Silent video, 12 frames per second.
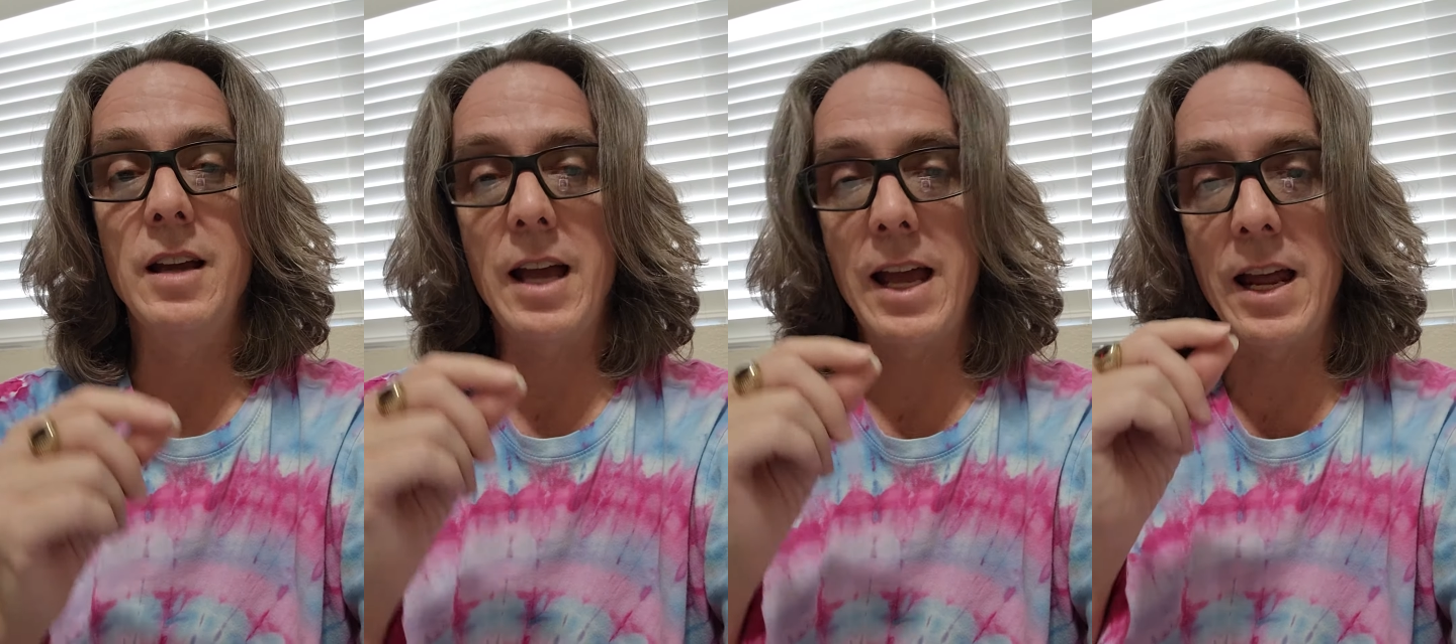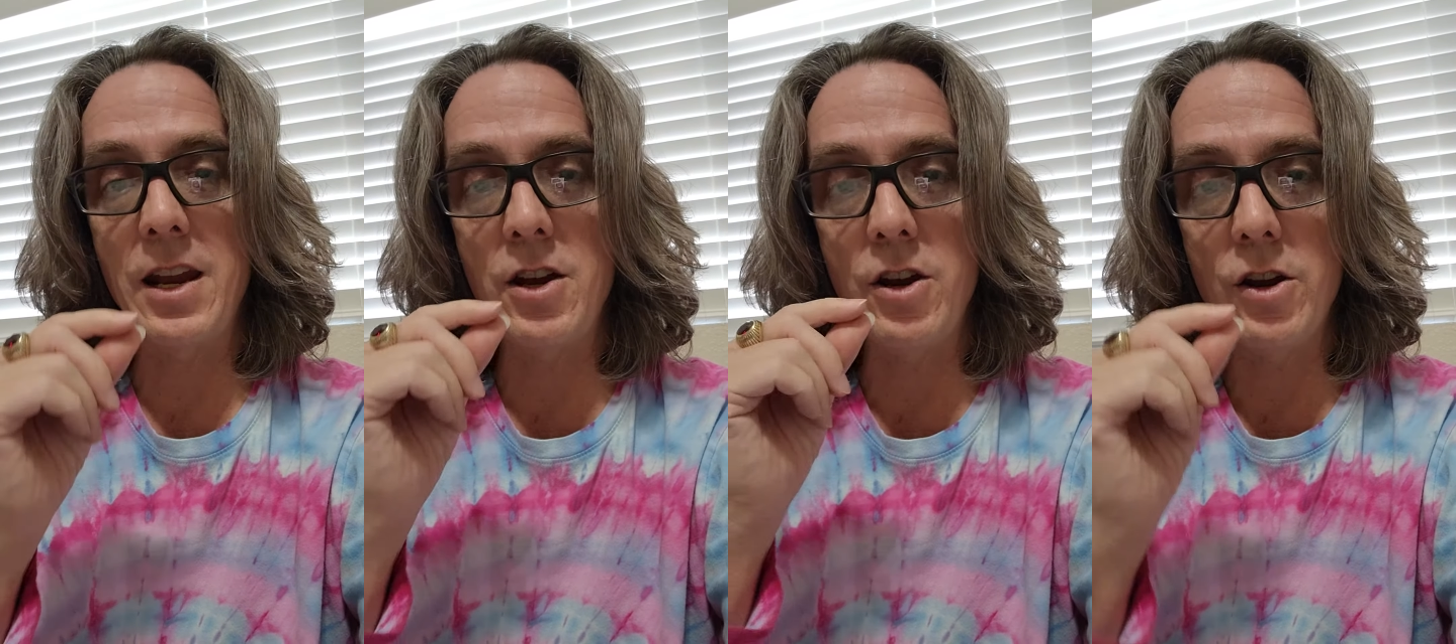
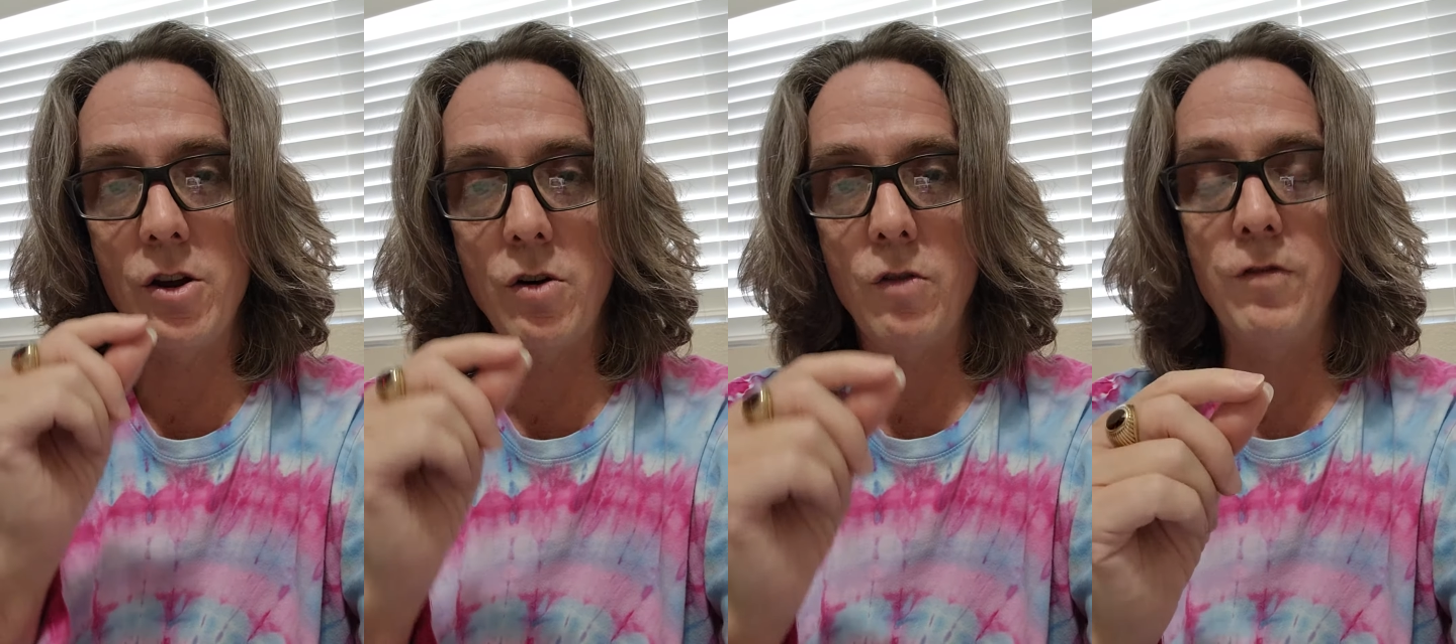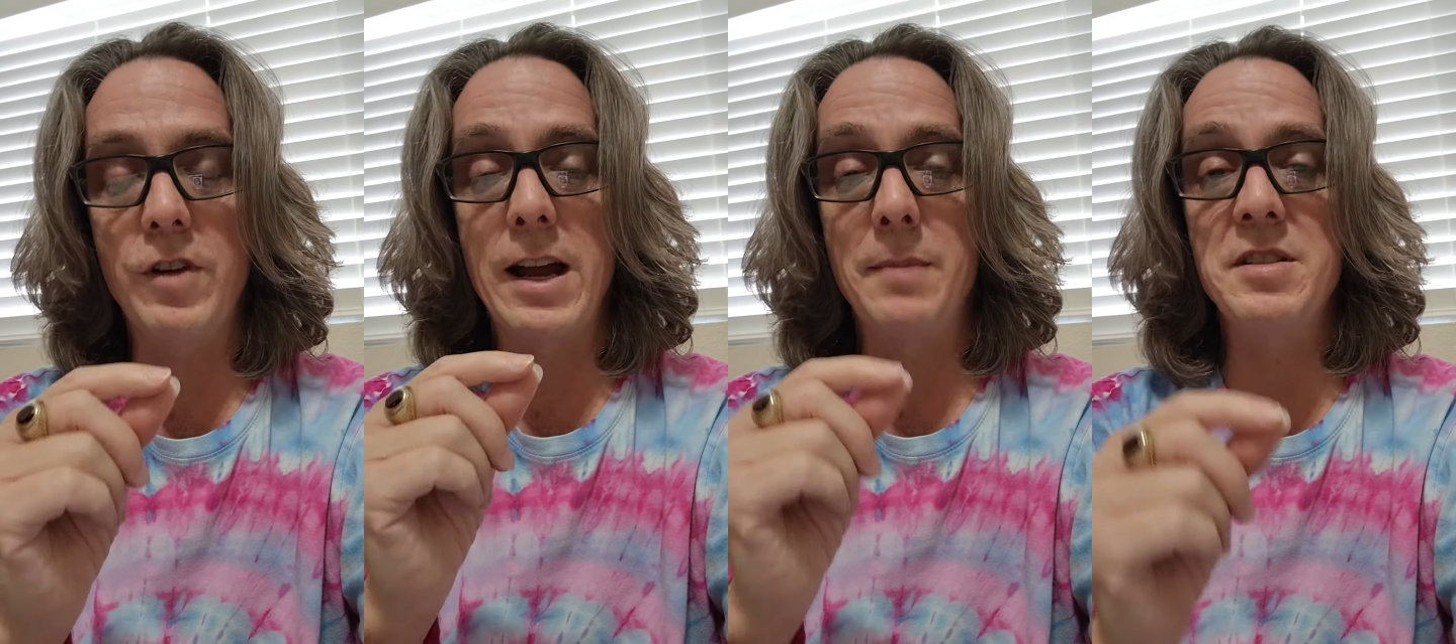and know
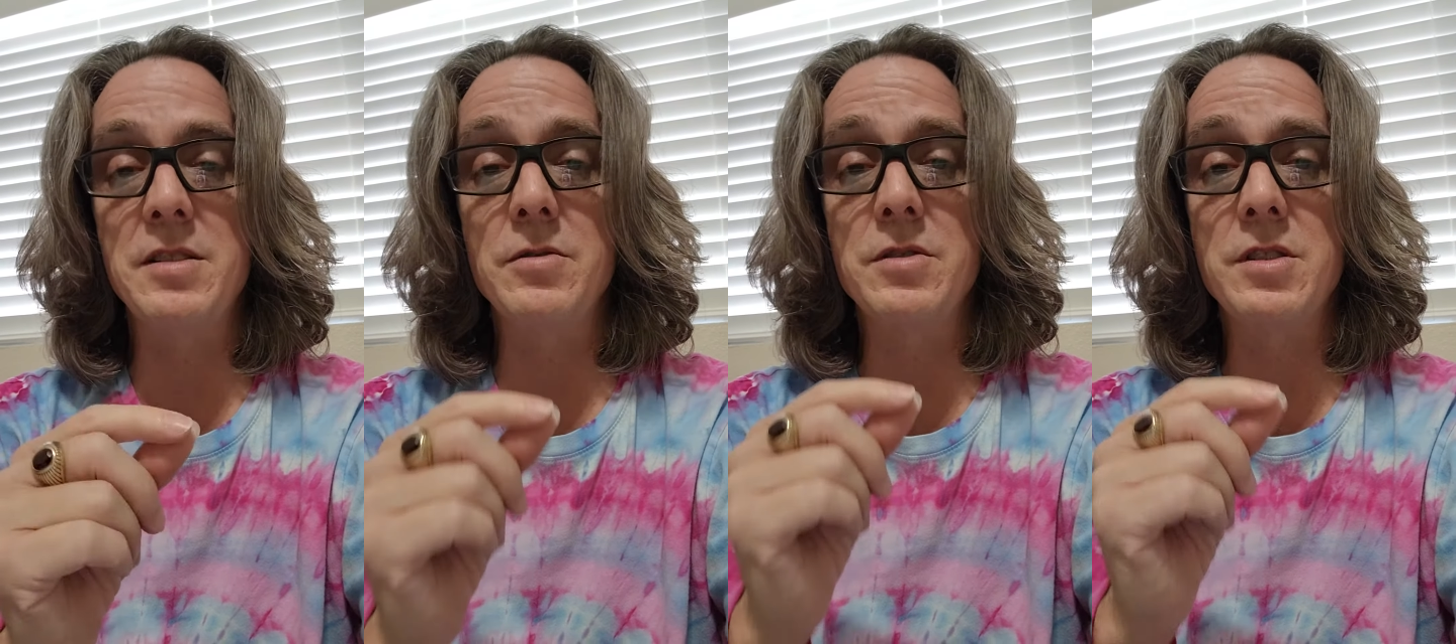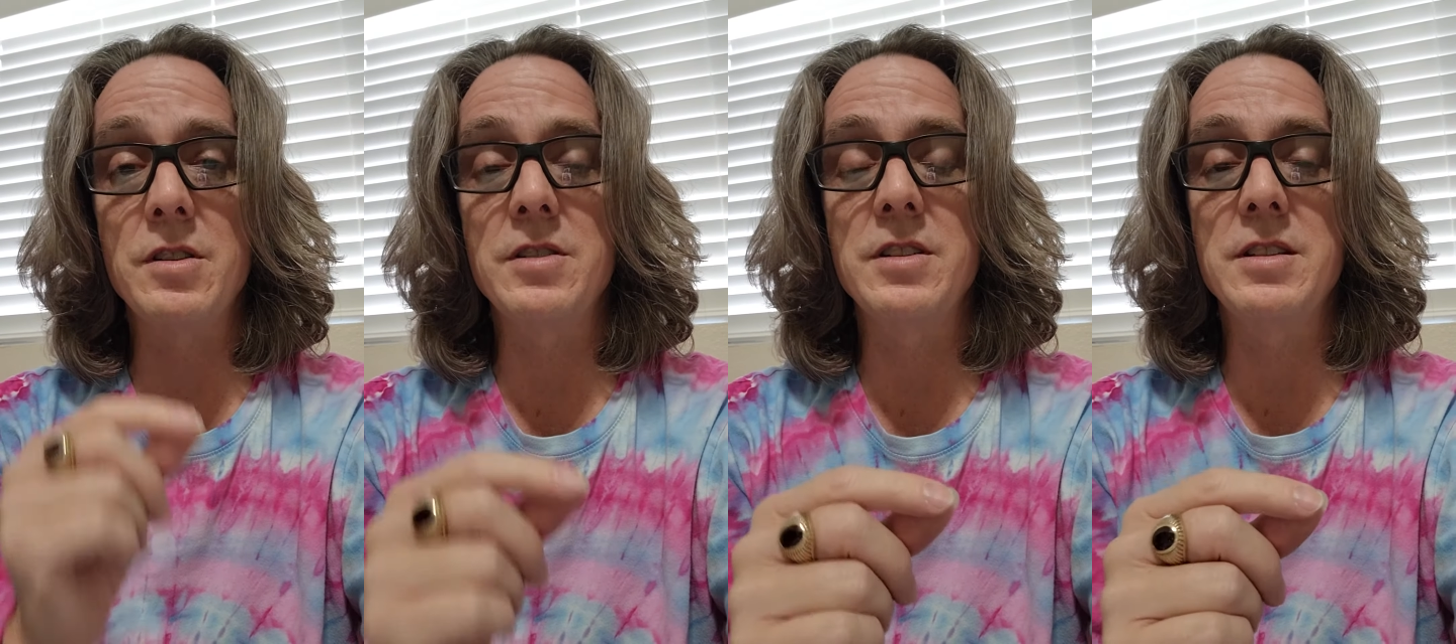for absolute
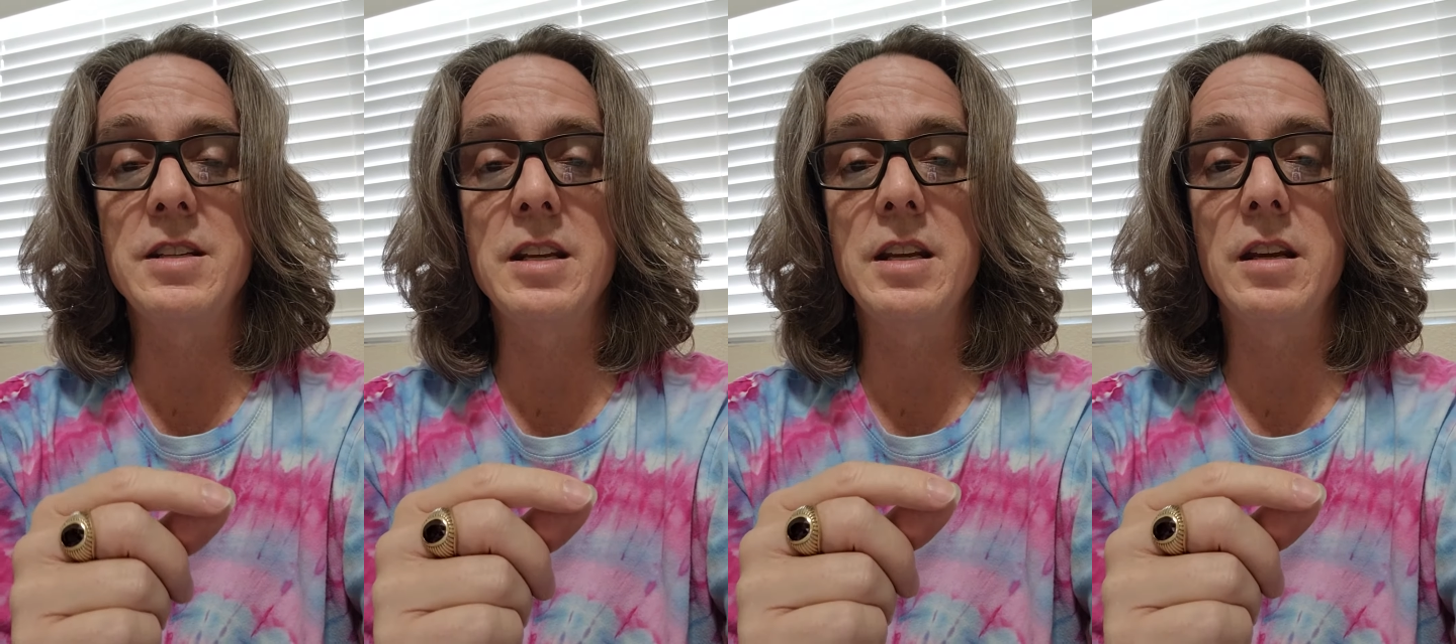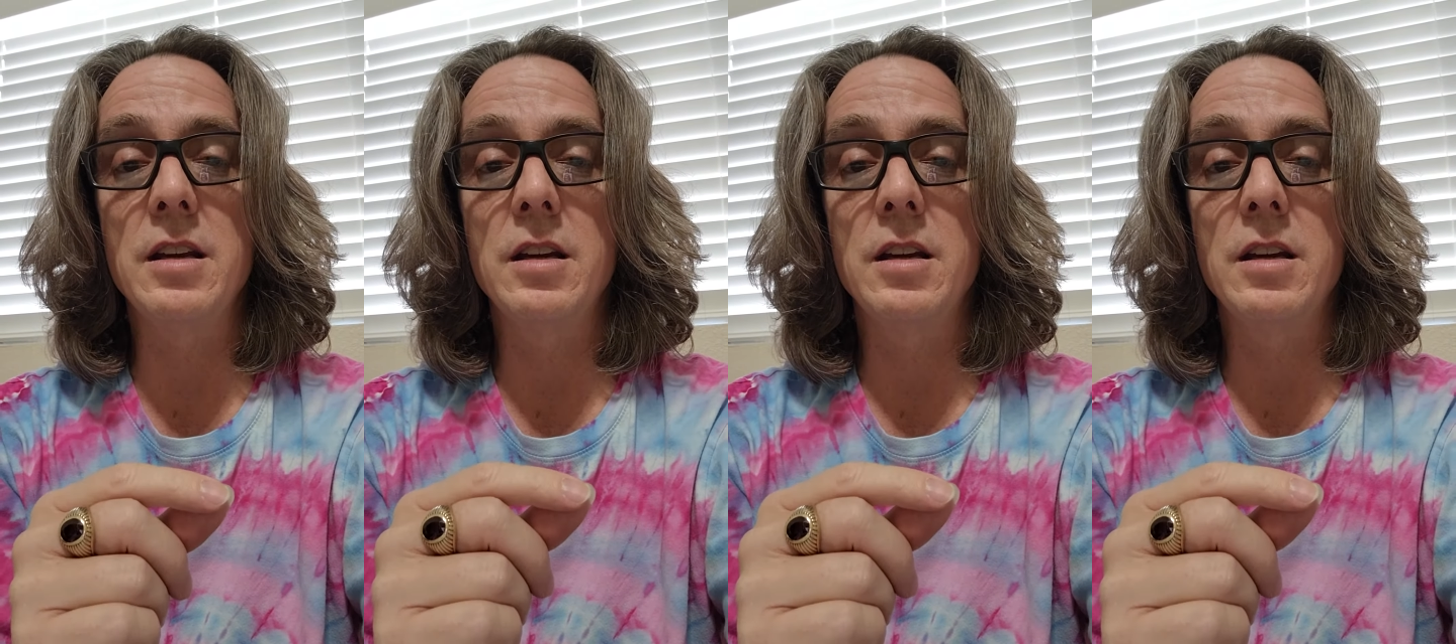certainty